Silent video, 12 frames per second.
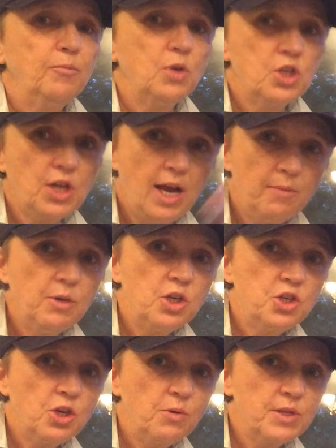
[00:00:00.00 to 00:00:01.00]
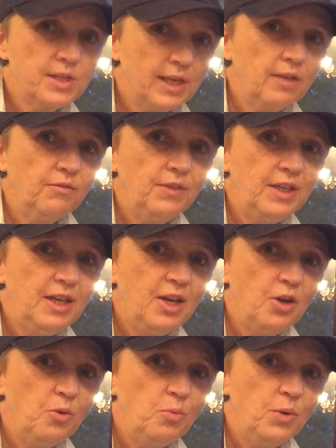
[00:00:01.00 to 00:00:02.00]
which I'm going to show a second
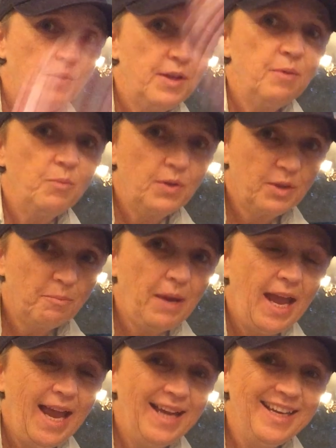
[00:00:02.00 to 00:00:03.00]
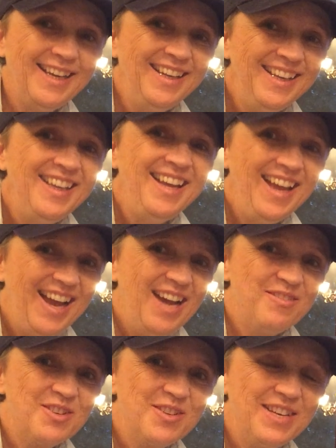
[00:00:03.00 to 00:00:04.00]
video with them with the pack
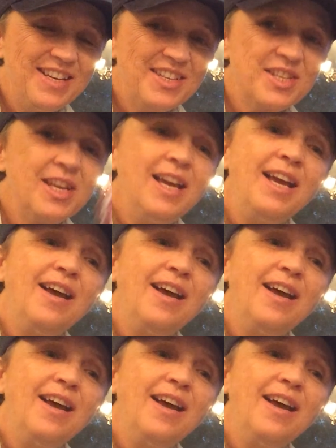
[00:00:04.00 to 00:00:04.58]
after this,